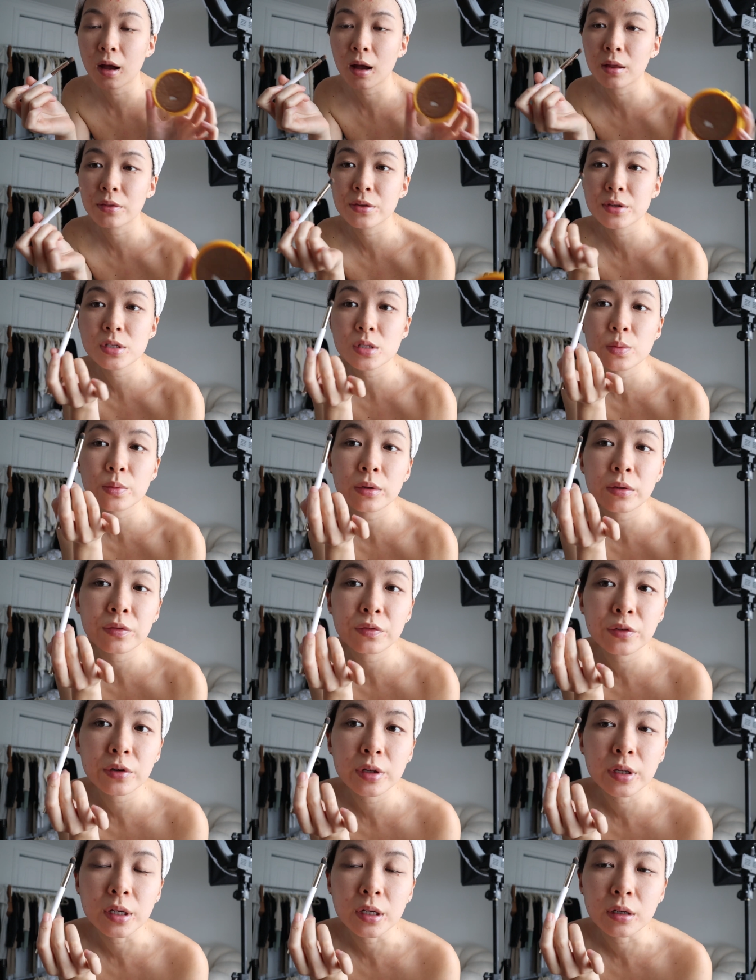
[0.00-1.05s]
Had this one
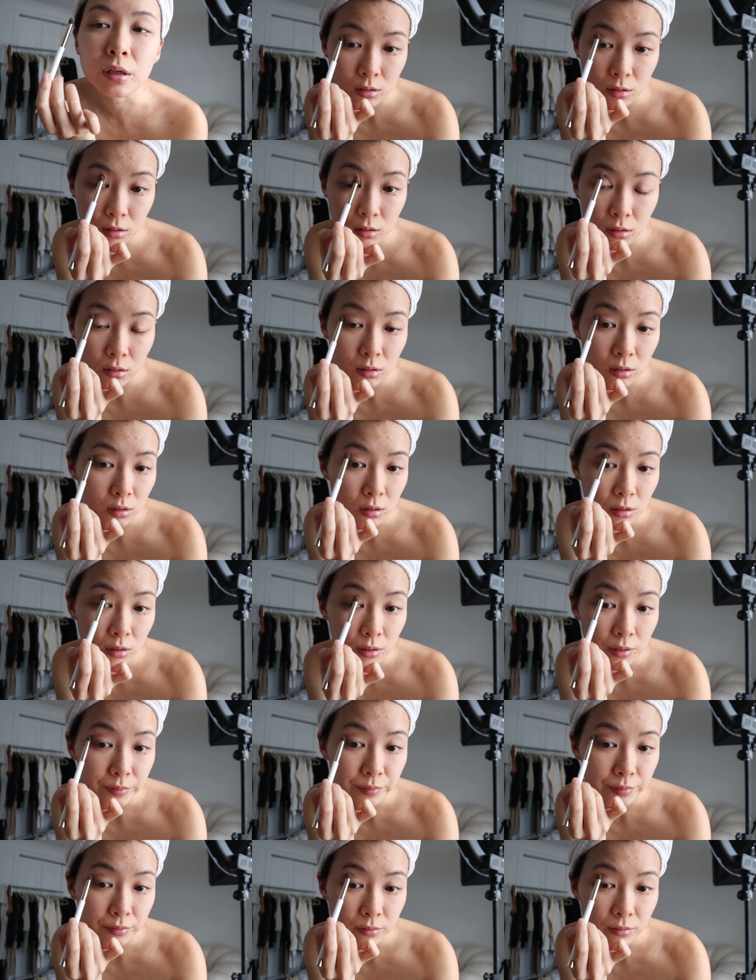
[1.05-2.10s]
for years.
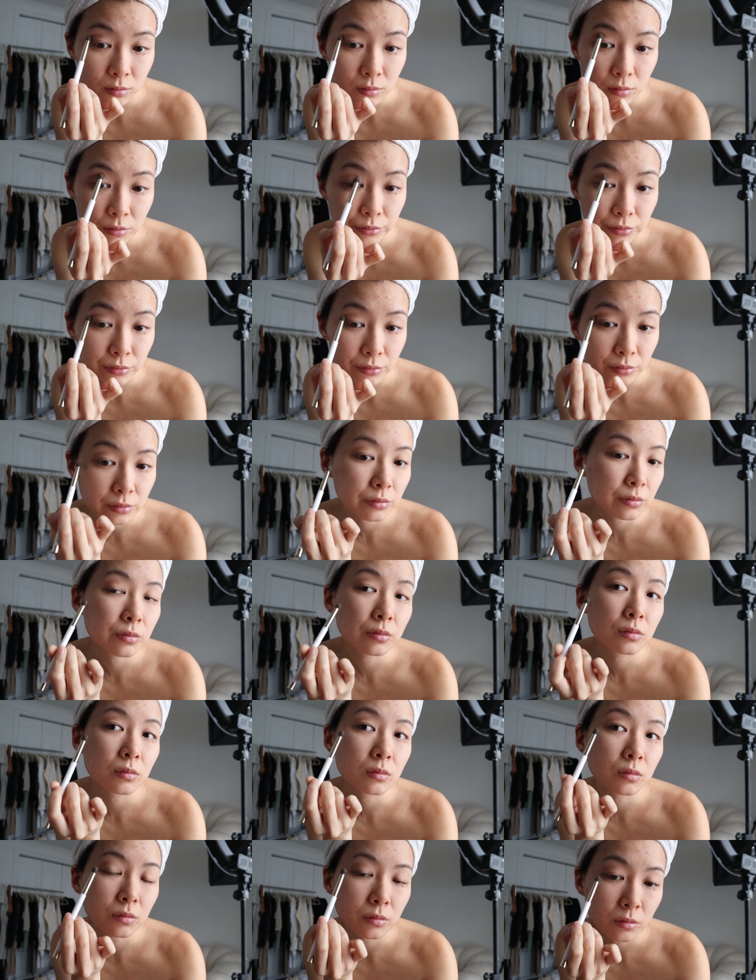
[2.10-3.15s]
And I'm just gonna
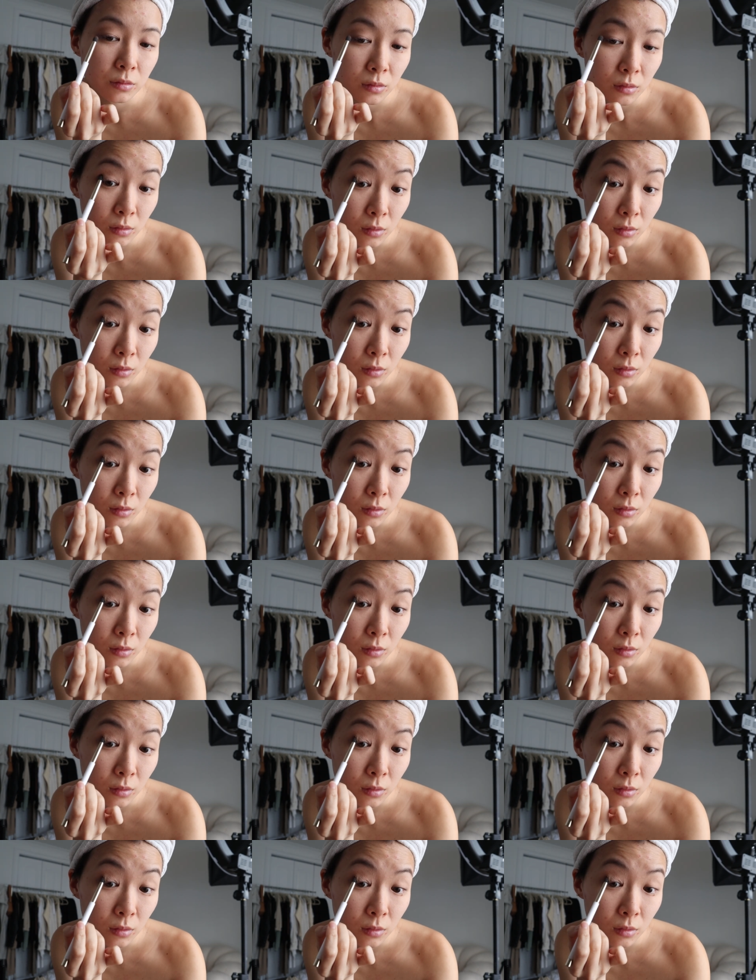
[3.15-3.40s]
start